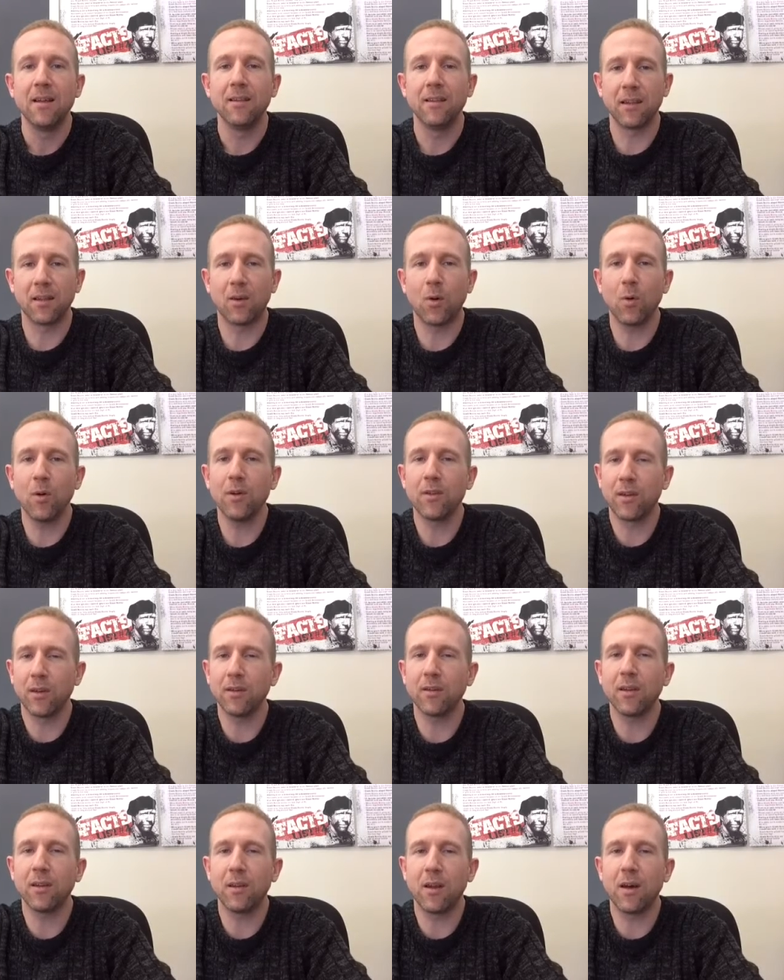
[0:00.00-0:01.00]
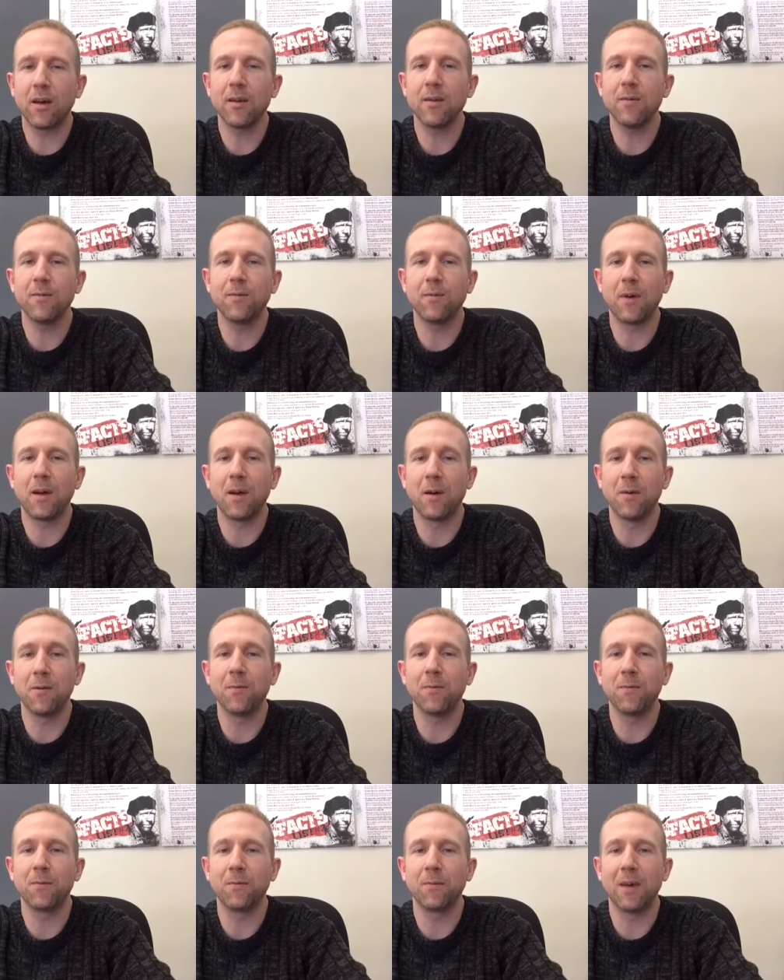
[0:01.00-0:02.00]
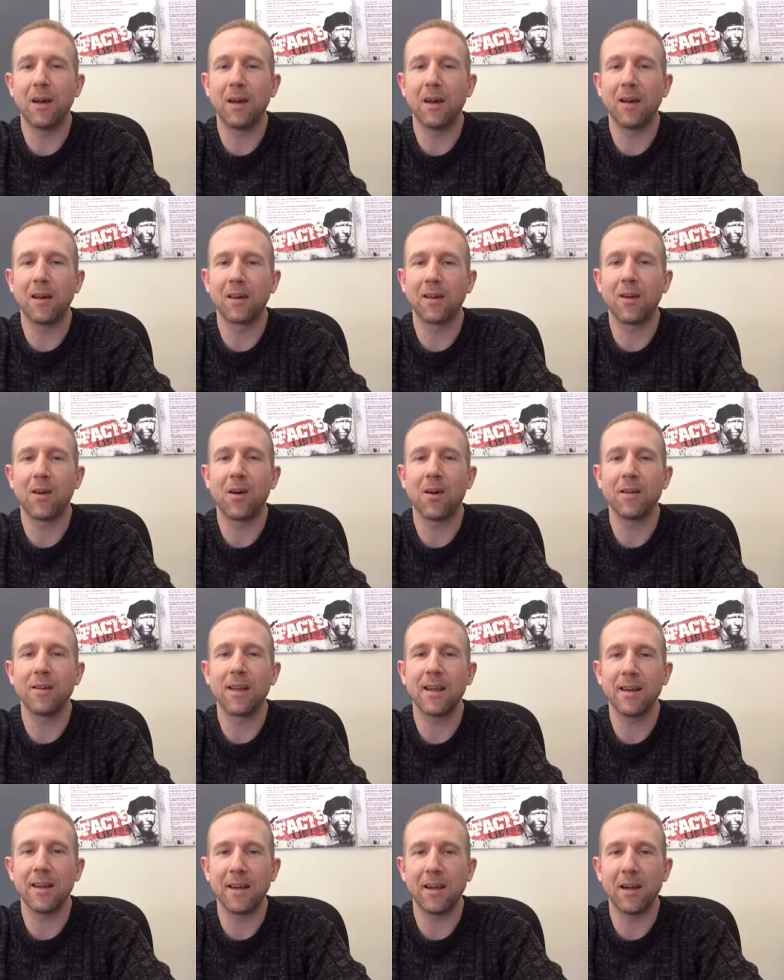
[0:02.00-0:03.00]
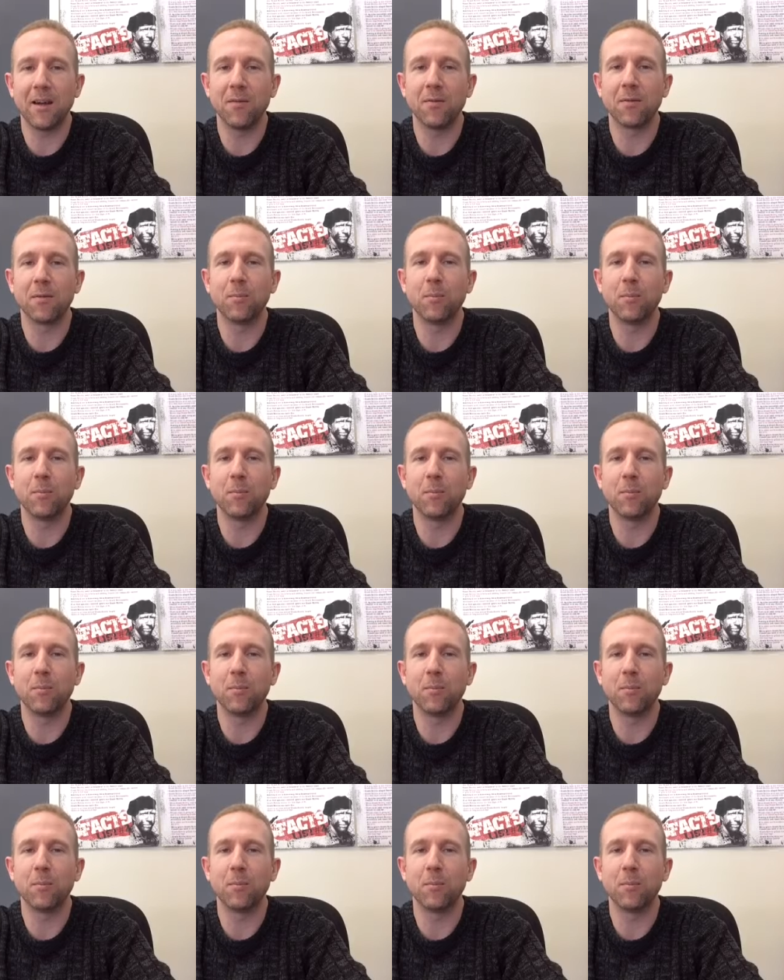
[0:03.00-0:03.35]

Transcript: There's a lot of content here.